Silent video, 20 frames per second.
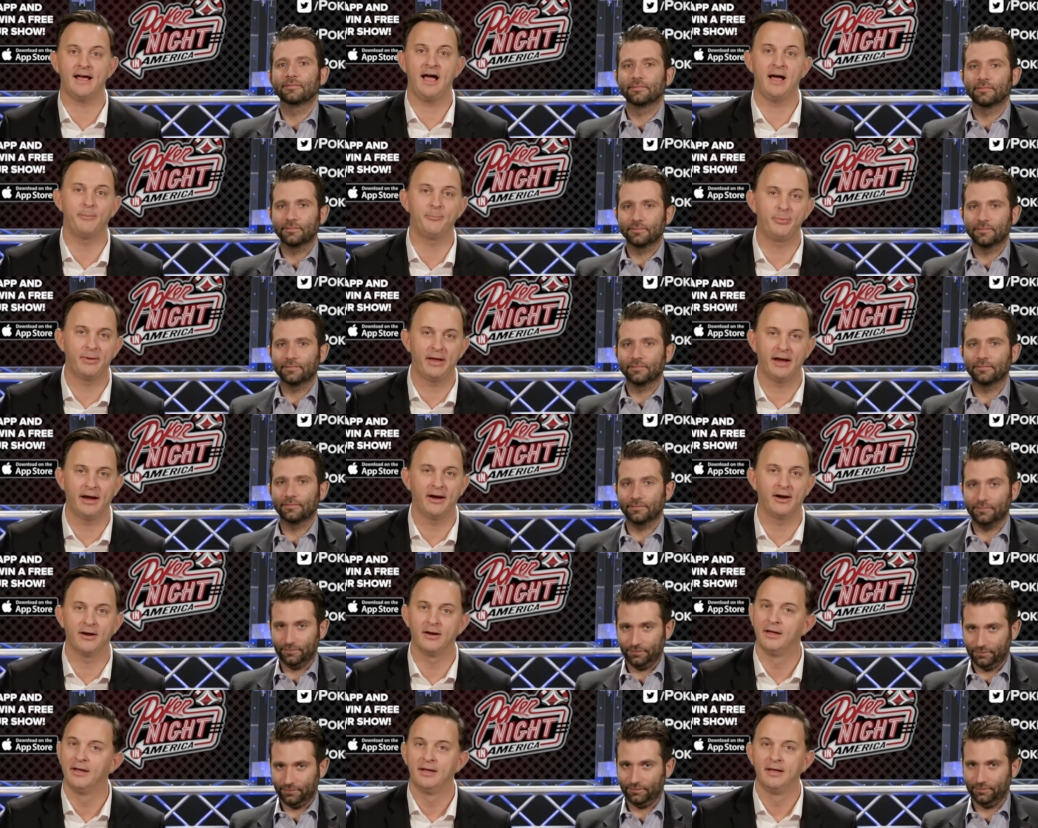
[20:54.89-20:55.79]
Speaker 1: top
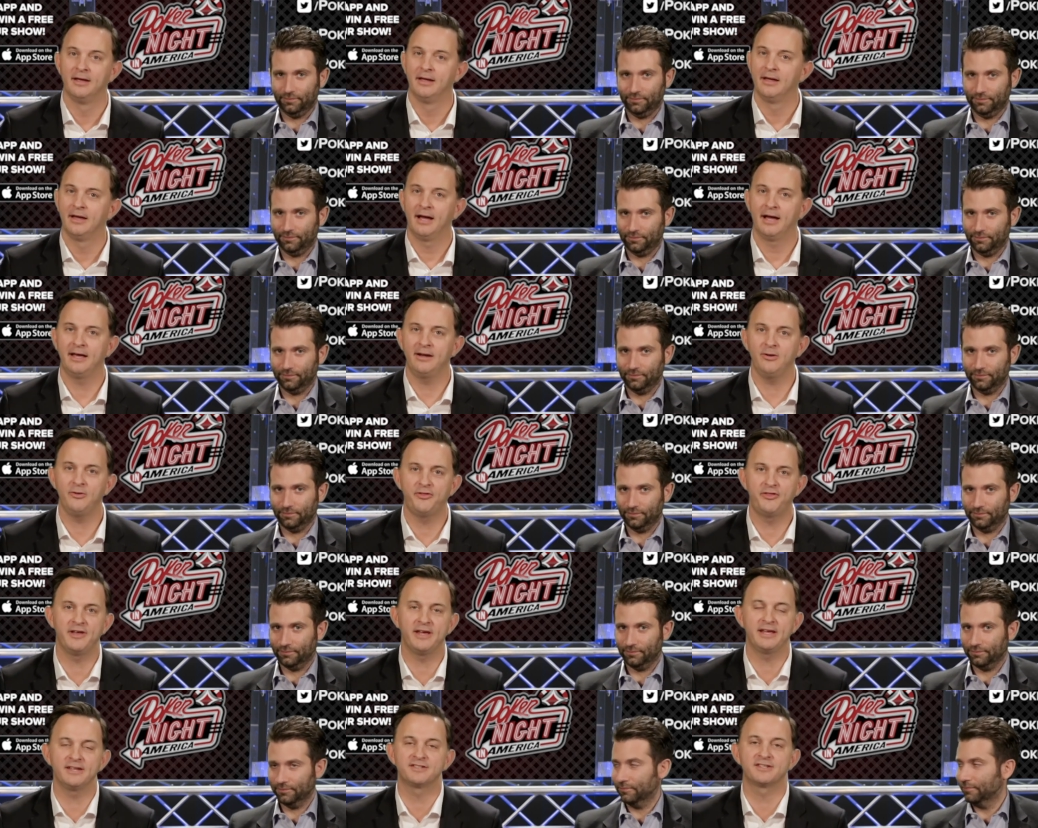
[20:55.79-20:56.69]
pair. I don't
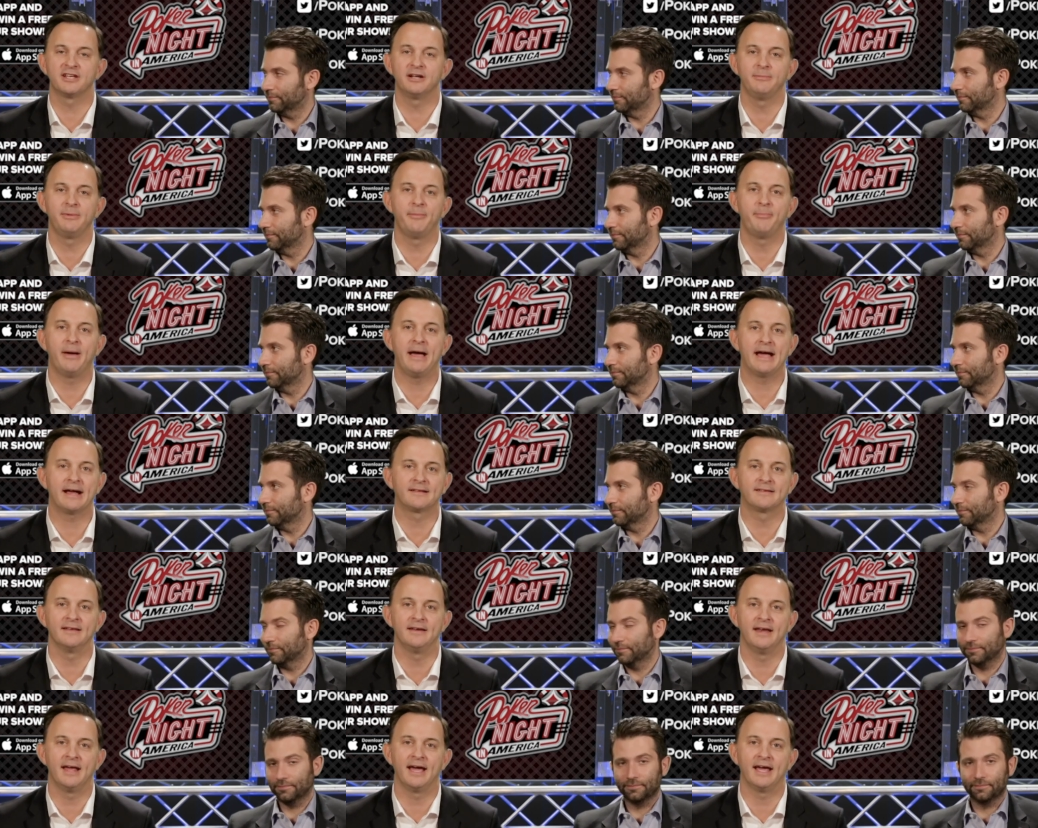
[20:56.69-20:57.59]
think he's going to be back
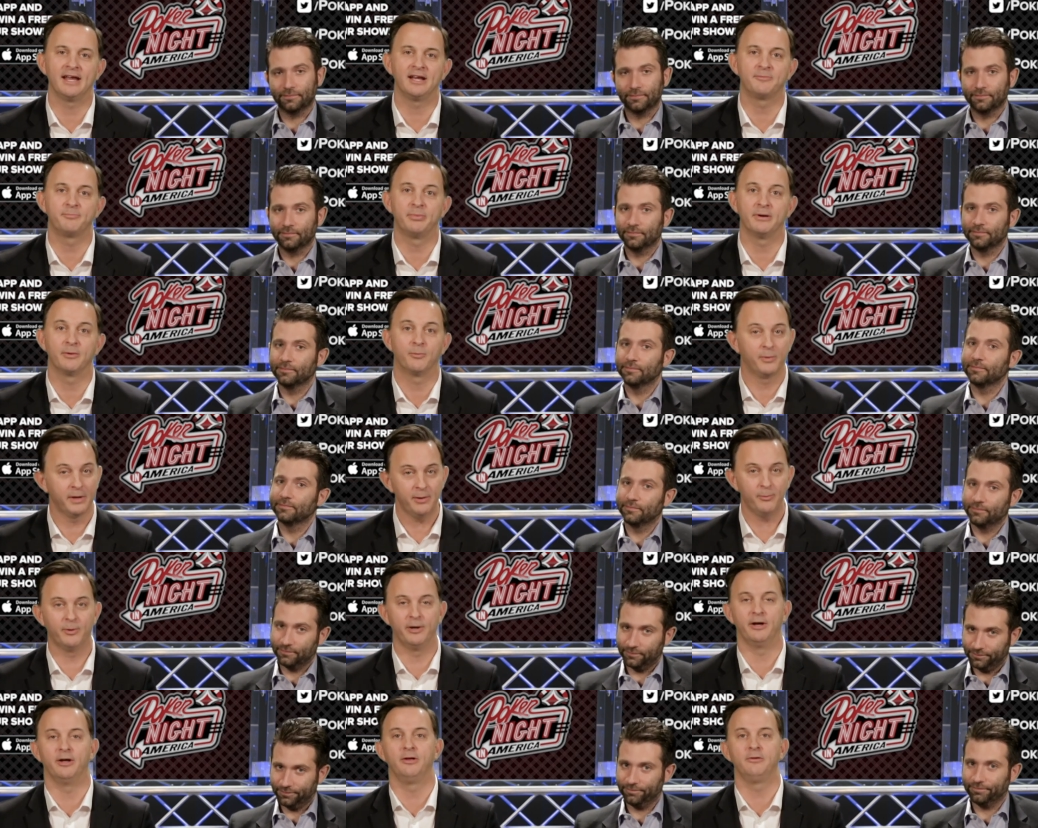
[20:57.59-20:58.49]
tonight, but we
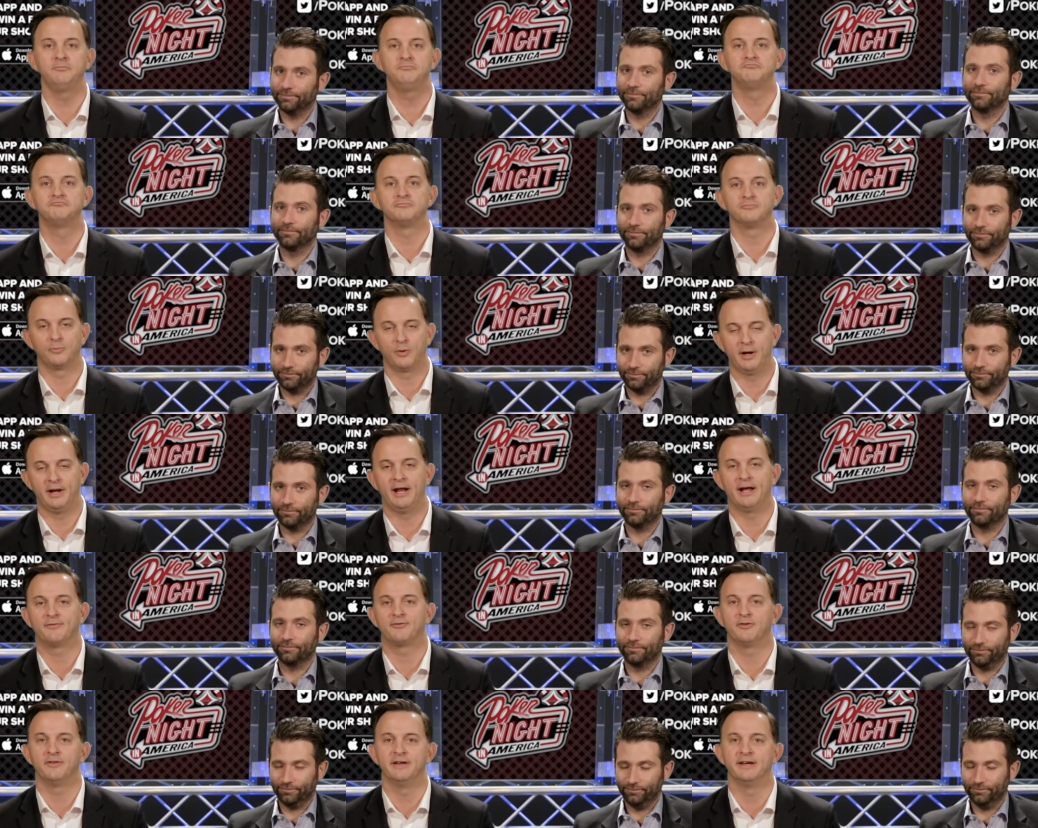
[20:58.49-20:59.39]
will right
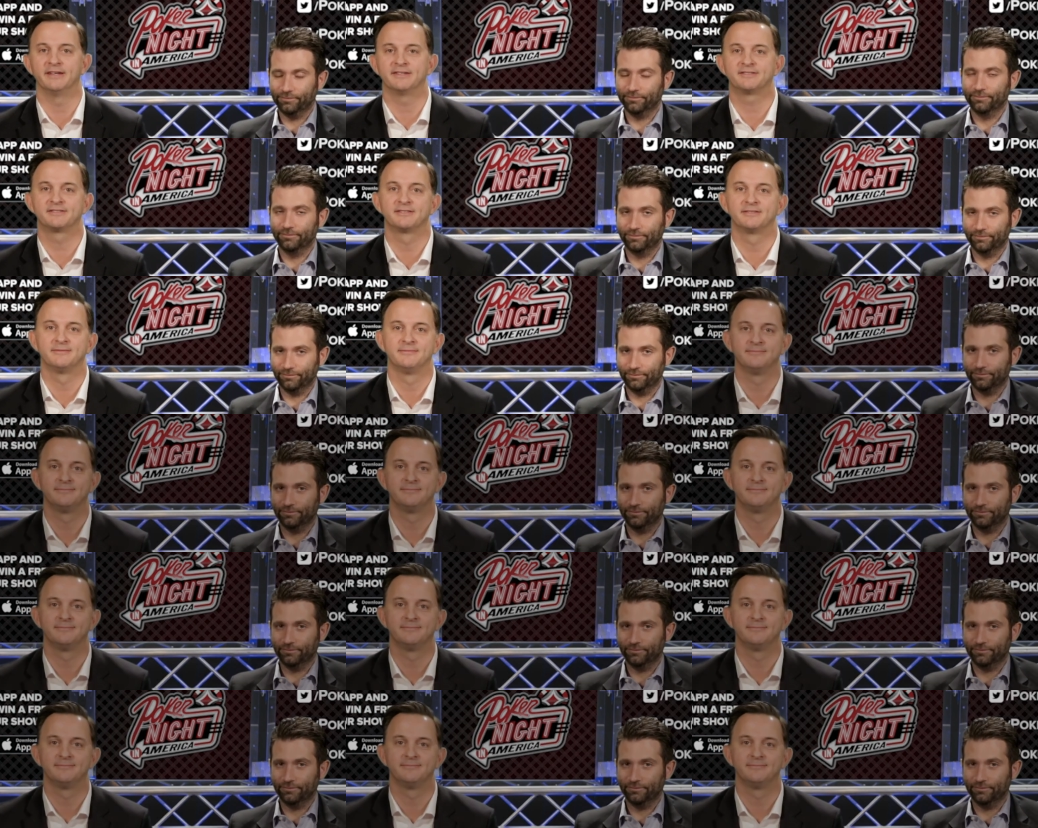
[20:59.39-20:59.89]
after this.